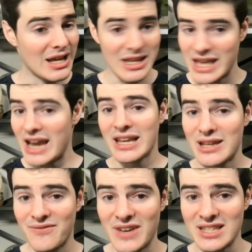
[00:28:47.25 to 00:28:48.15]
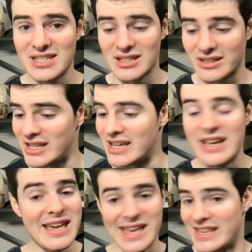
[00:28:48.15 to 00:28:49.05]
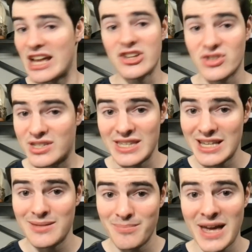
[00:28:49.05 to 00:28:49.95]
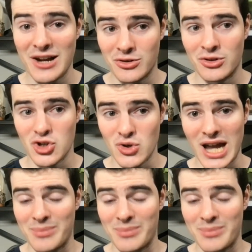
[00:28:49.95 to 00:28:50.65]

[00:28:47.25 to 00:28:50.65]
get it convincingly, and get your season back on track.